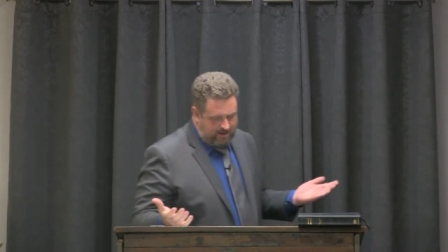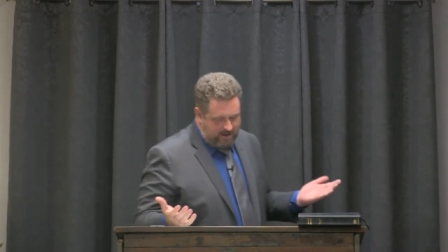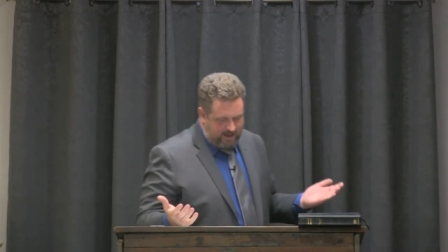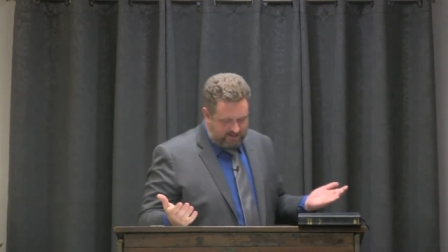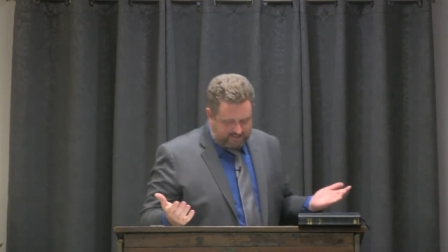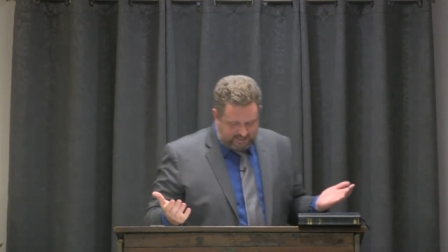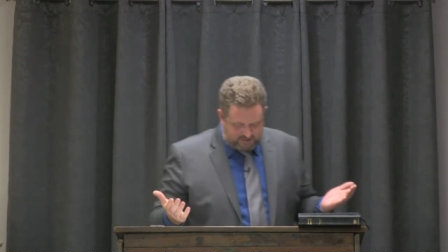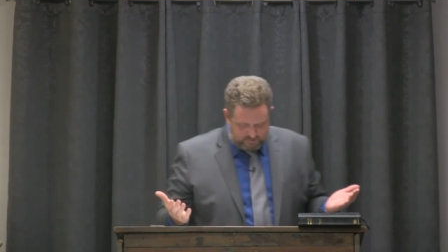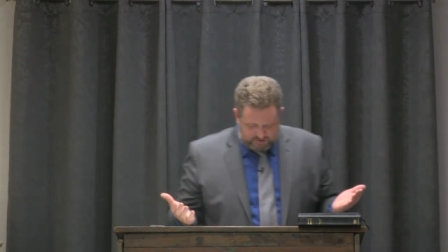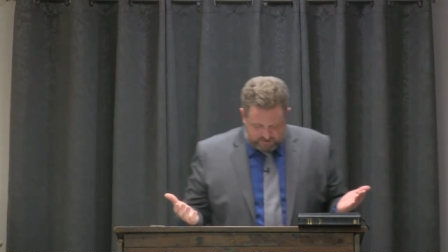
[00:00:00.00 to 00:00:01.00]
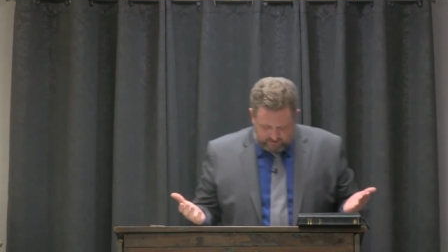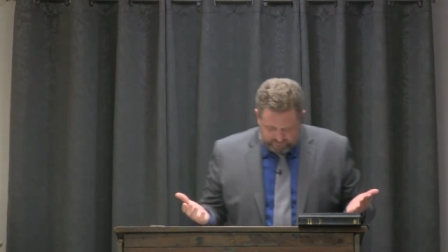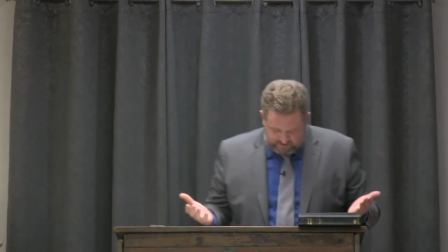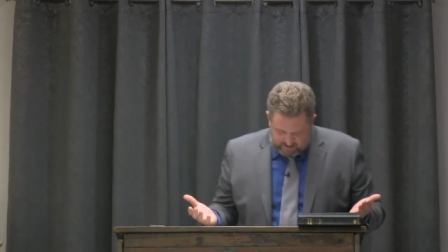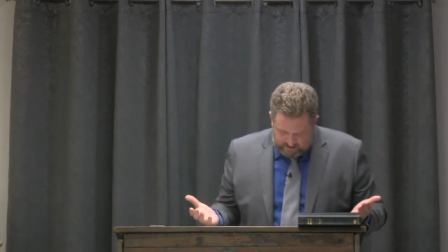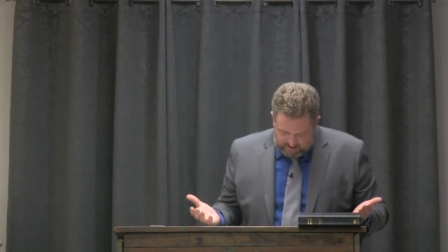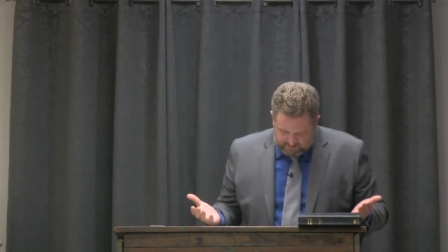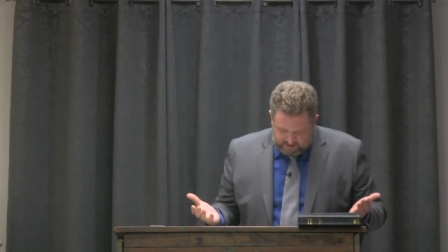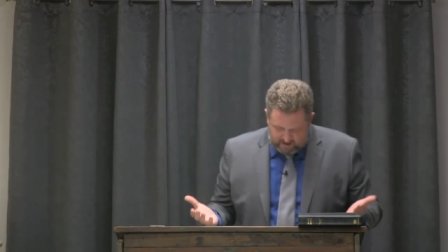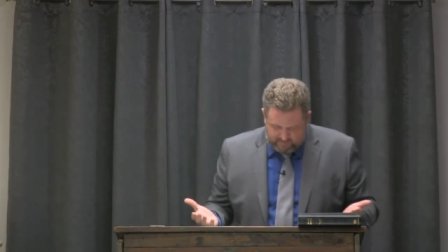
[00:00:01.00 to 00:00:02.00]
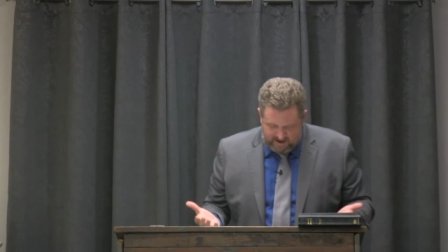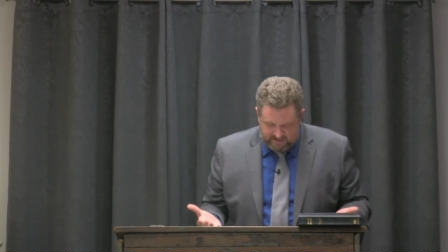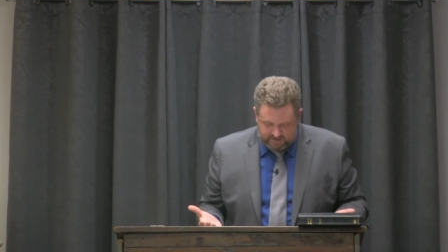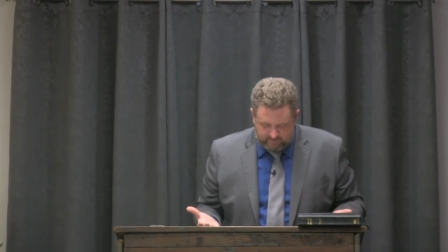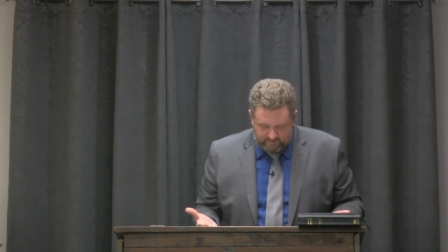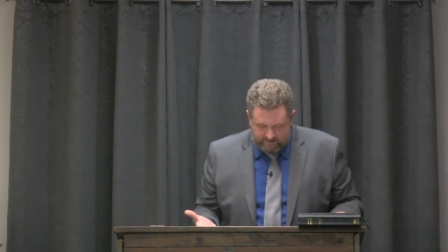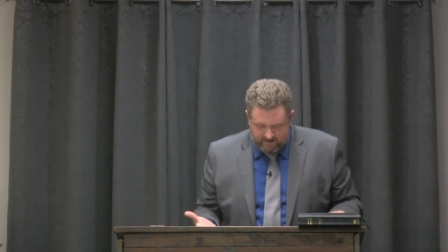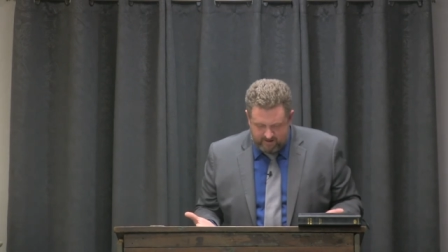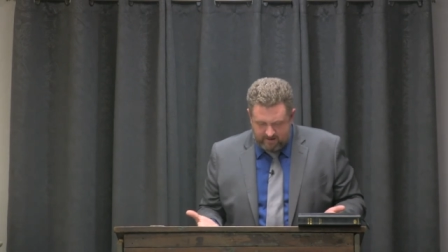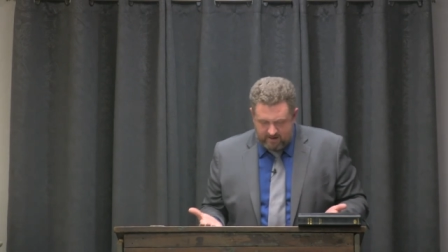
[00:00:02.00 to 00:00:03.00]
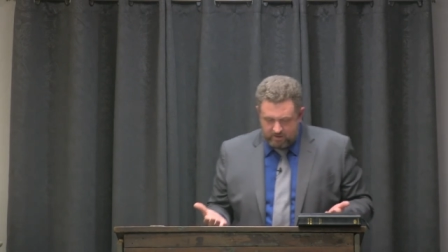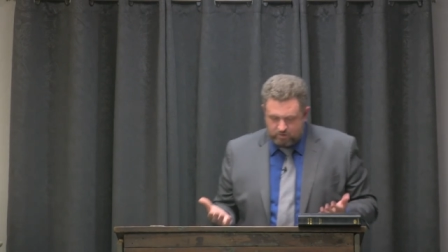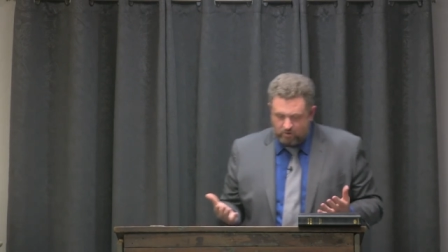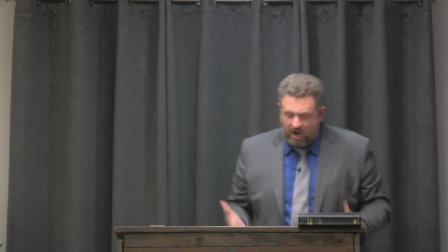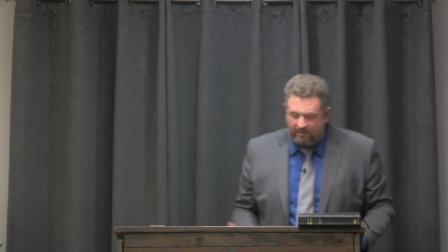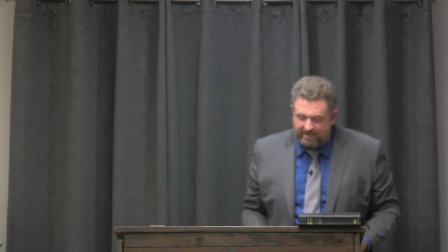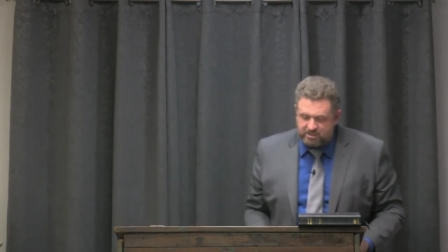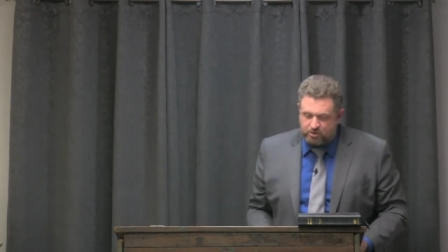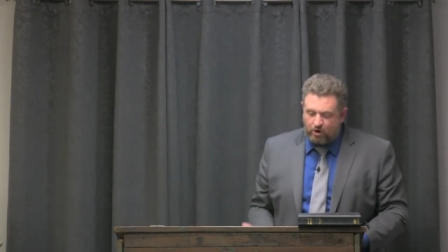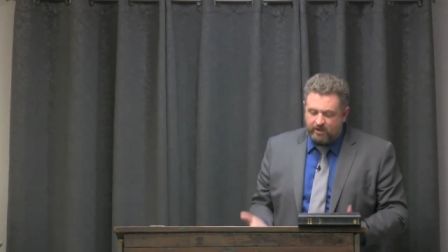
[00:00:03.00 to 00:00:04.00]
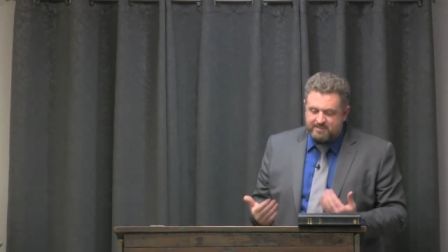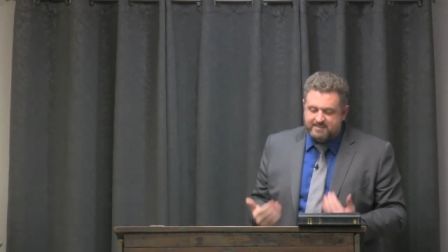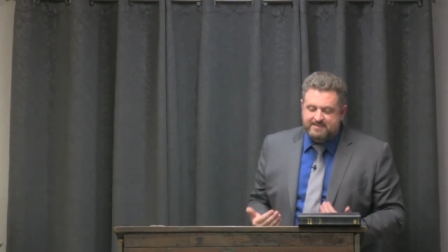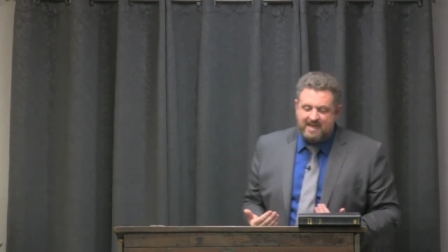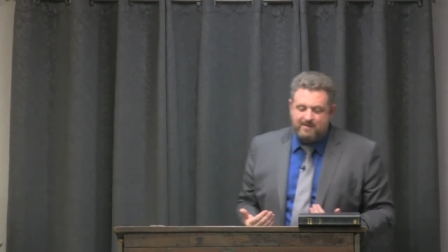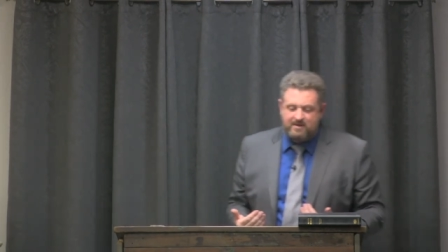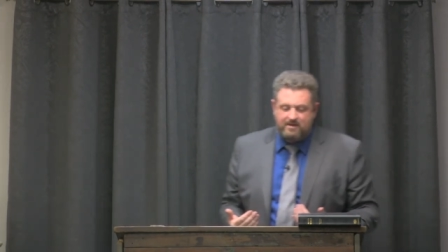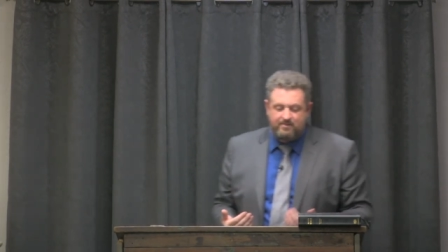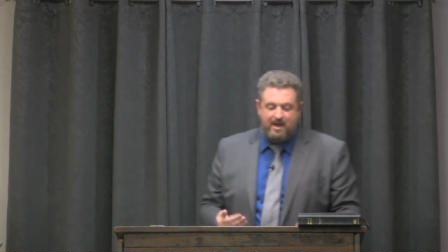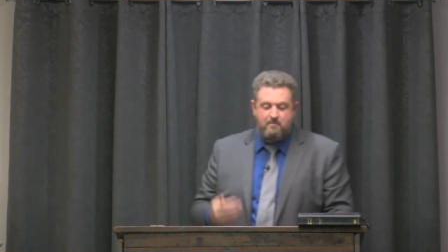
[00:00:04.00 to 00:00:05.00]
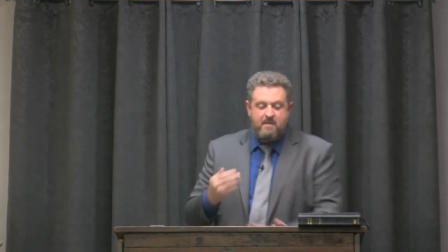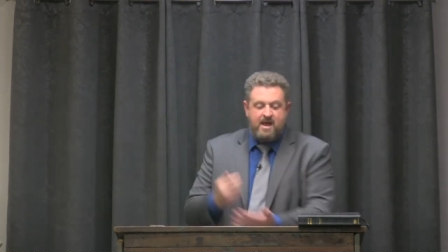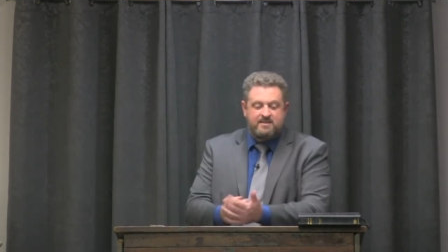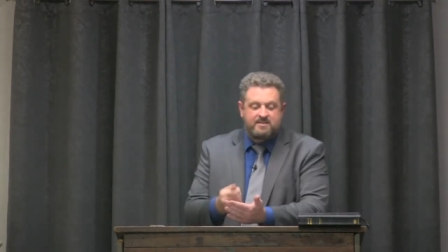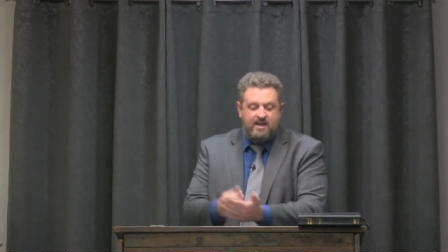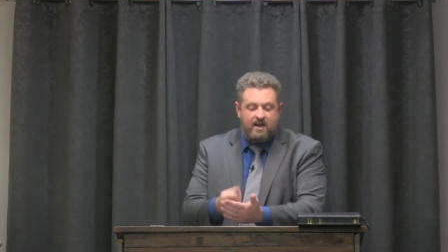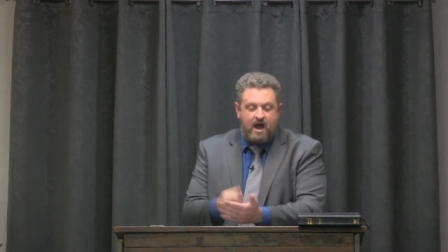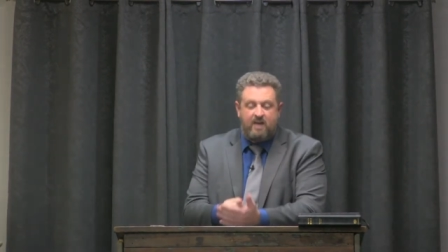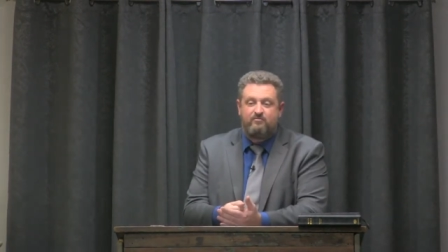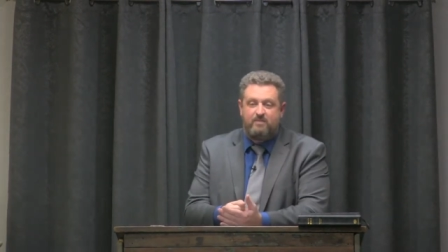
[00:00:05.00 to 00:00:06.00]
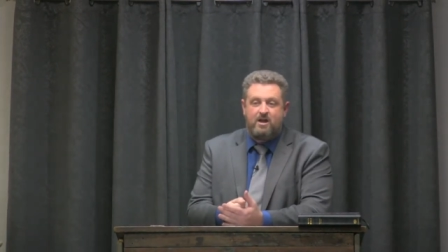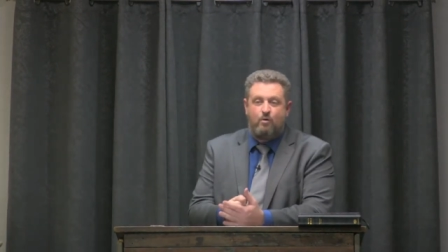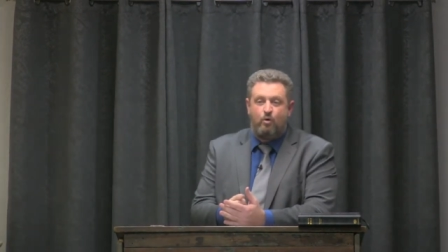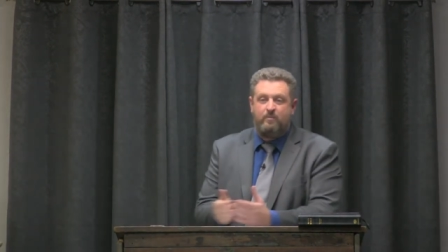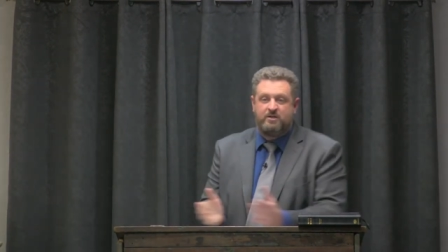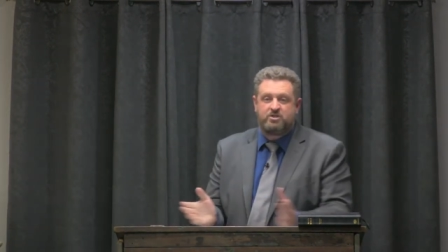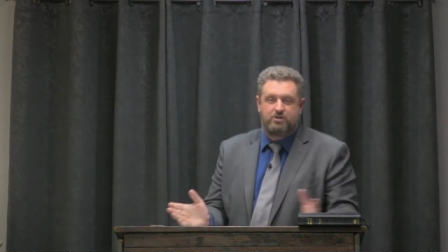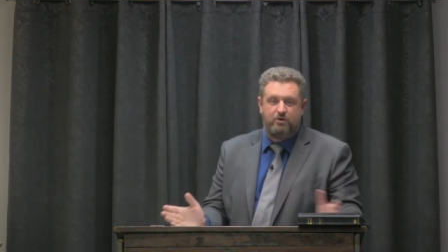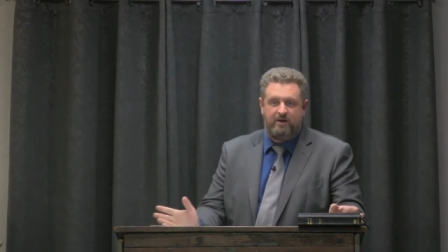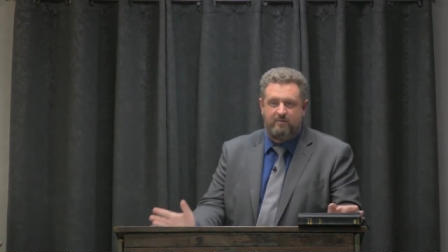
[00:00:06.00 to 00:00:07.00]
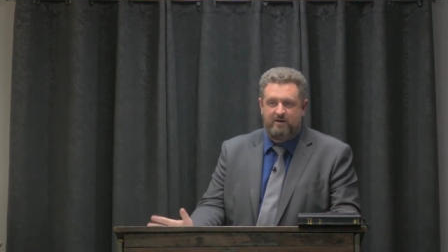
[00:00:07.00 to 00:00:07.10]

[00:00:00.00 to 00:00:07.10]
And he says to his servant, uh, the young man, his armor bearer, Draw thy sword and slay me, that men say not of me, a woman slew him.